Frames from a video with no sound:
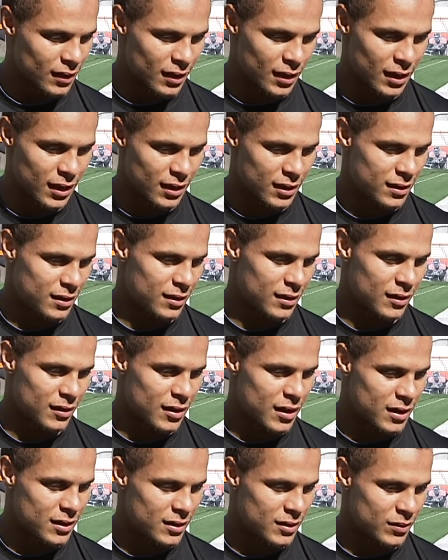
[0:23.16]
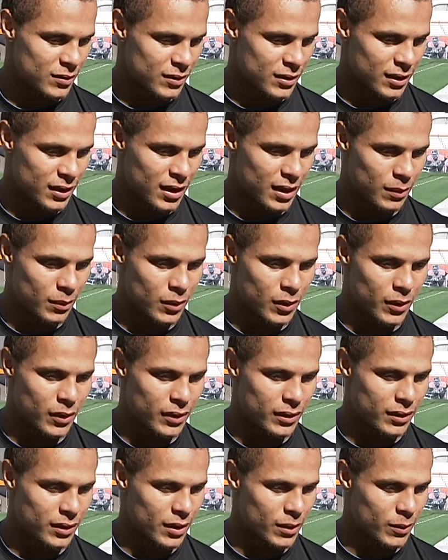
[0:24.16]
You know, I just want to keep
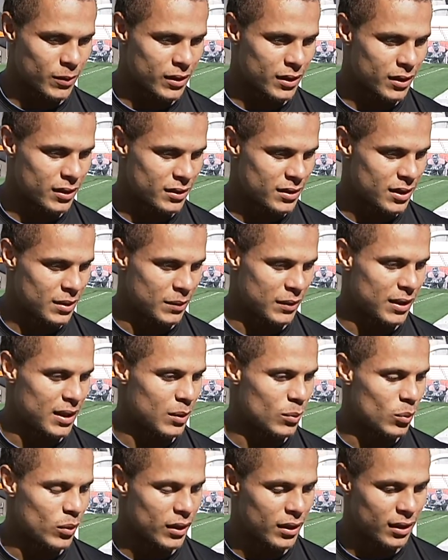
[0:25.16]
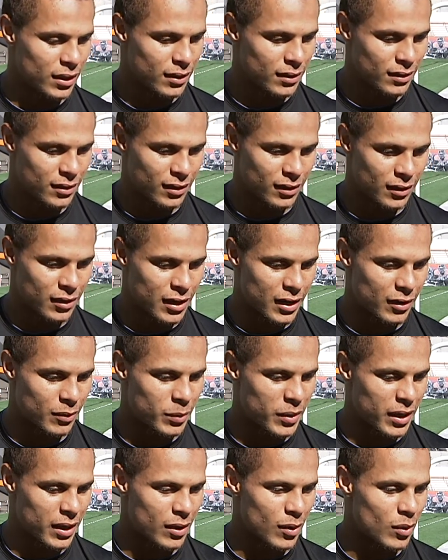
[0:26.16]
going. I want our team to keep winning. And, you know, I
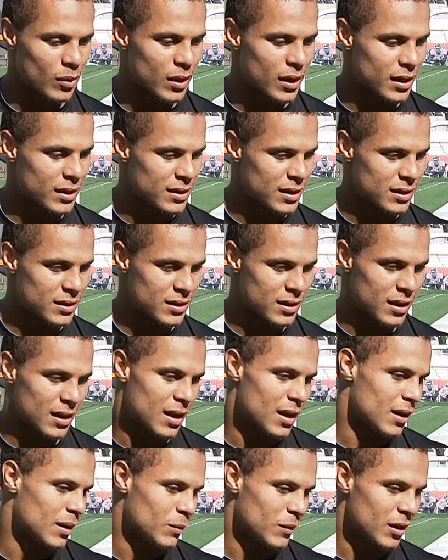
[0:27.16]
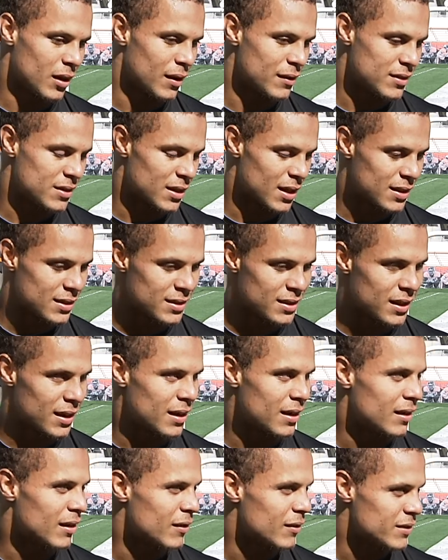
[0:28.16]
don't pay a whole lot of attention to that. I mean, obviously I see
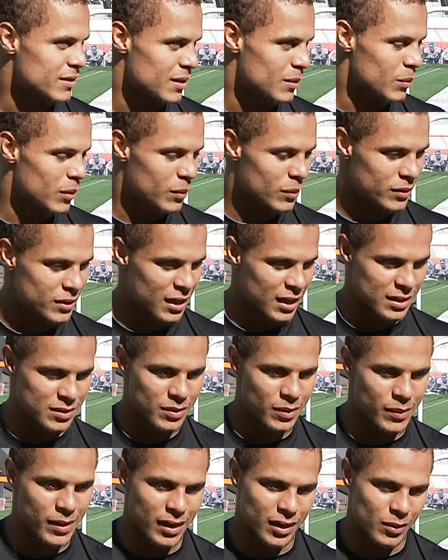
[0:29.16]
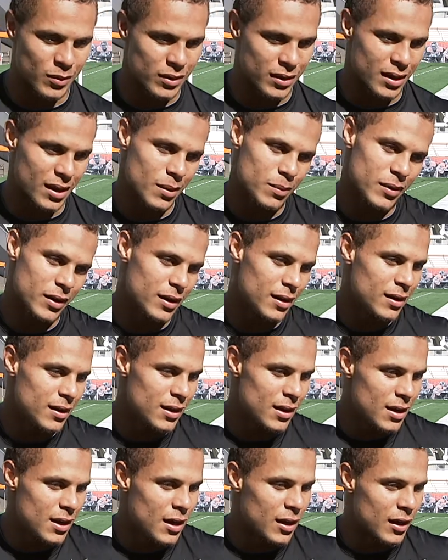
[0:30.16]
it, and obviously people text me about it and whatnot, but
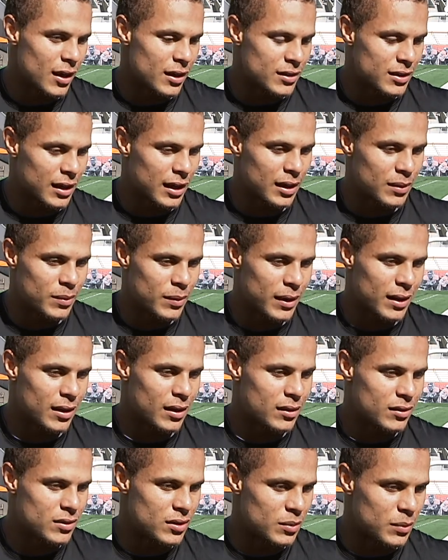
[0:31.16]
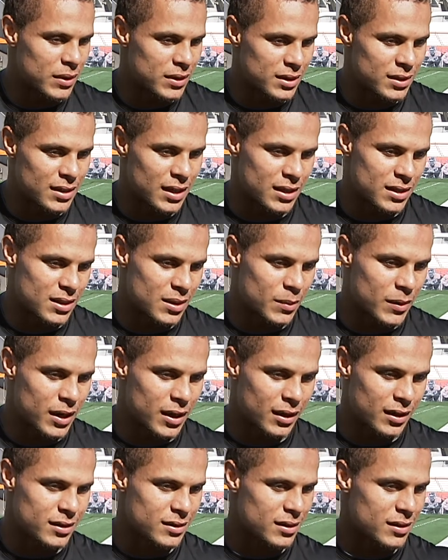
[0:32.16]
I try not to pay not too much attention
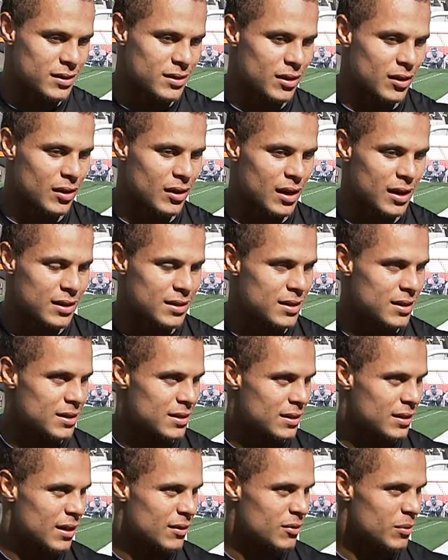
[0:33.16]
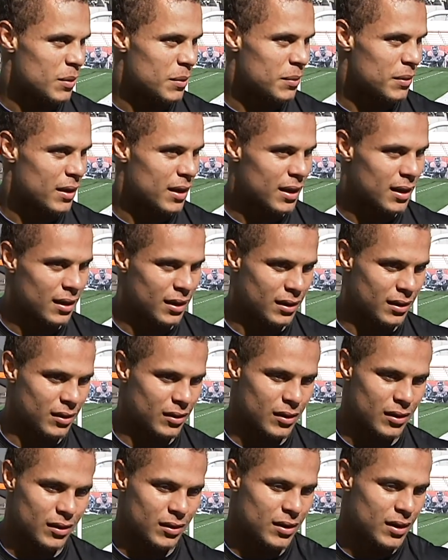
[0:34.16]
about it because there's still a lot of season left to be played. And, you
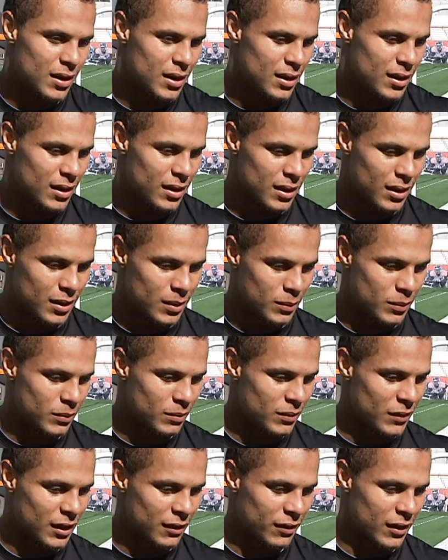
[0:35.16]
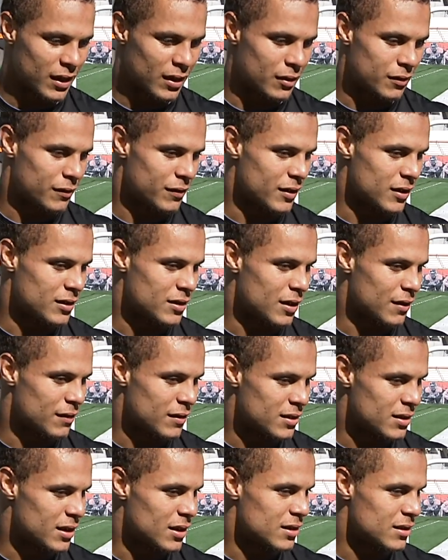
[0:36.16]
know, if I don't finish off
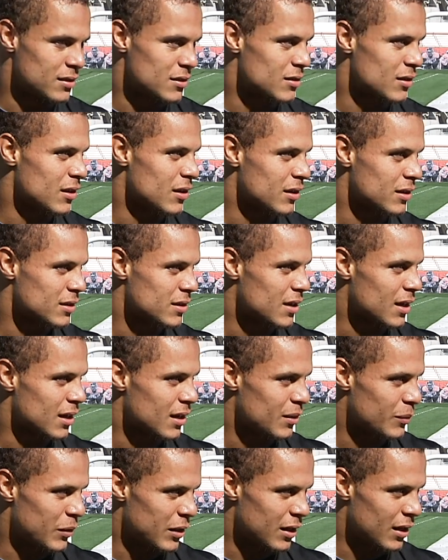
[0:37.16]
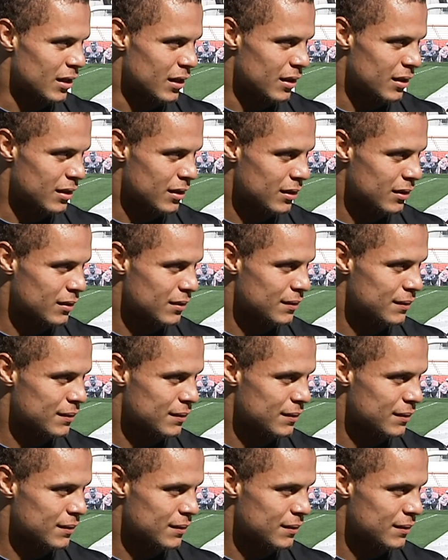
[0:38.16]
the season strong, it's not going to mean anything.